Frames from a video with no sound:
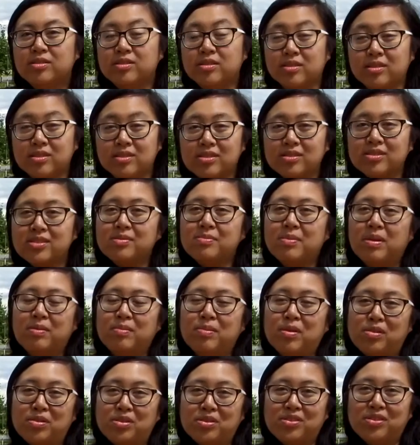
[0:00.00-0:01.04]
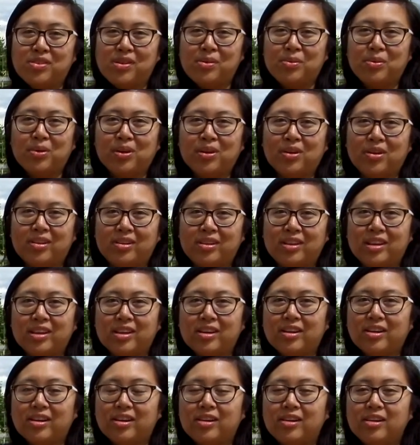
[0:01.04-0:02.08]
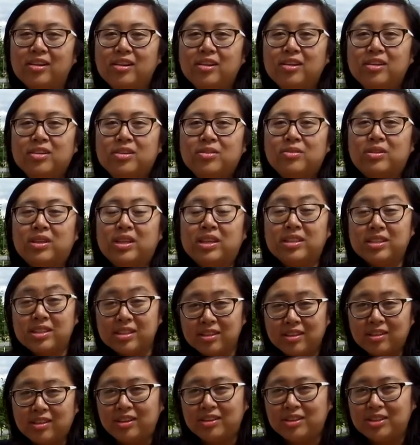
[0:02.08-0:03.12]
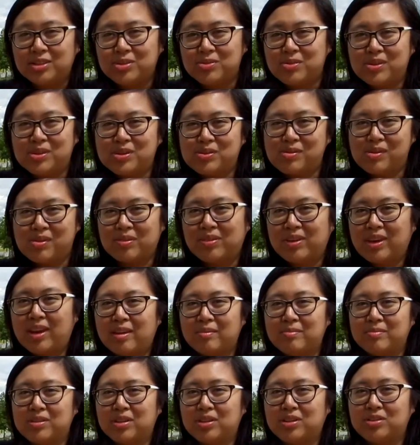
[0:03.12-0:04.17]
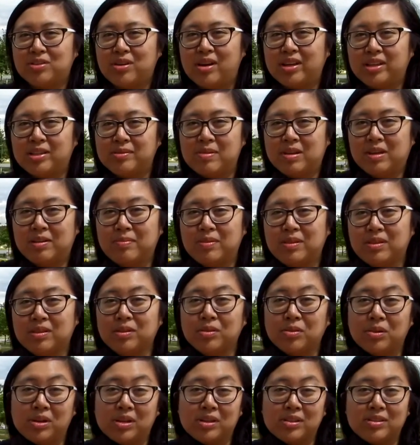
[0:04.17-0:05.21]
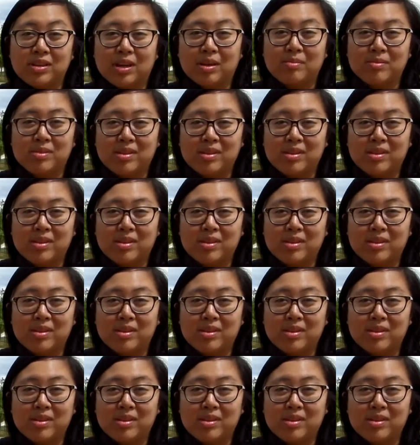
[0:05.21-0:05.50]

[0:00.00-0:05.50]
So this is the main project that I work on here. When they did the London 2012 games, they tried to make it be the greenest